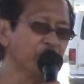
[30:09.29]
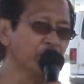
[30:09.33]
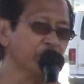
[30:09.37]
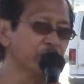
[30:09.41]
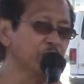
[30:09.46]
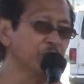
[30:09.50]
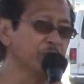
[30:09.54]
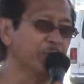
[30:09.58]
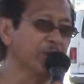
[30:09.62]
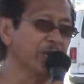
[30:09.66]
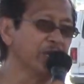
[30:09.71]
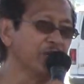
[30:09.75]
When
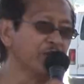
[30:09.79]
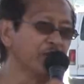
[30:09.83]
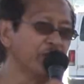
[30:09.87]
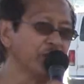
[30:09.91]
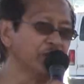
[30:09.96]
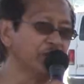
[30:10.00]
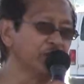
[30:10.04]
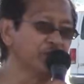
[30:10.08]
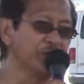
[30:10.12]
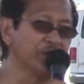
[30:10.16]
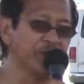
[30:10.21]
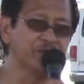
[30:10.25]
you buy a
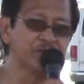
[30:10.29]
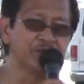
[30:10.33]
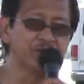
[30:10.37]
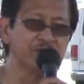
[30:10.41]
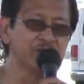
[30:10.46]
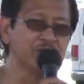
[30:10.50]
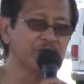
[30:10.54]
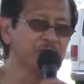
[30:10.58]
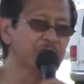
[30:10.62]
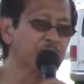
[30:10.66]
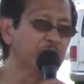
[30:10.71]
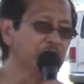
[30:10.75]
refrigerator,
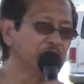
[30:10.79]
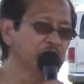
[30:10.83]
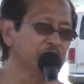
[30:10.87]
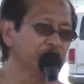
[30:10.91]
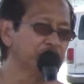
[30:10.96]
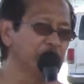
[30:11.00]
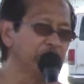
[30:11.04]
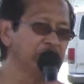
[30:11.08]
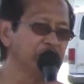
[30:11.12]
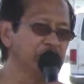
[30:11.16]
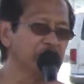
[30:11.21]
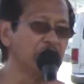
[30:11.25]
you have owner's
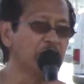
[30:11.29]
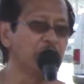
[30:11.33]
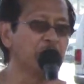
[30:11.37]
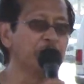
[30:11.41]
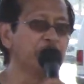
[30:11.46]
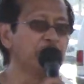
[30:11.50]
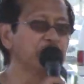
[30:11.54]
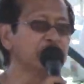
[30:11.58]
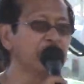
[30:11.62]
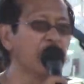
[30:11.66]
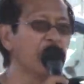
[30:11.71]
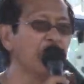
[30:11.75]
manual. How
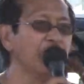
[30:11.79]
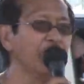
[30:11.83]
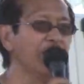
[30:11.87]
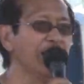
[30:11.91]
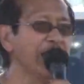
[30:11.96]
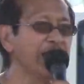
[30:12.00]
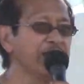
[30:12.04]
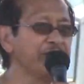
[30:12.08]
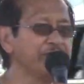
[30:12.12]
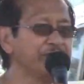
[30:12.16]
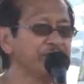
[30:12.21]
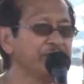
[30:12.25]
about our
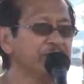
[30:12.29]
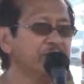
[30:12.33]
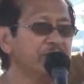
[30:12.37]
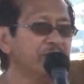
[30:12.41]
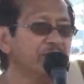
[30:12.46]
life?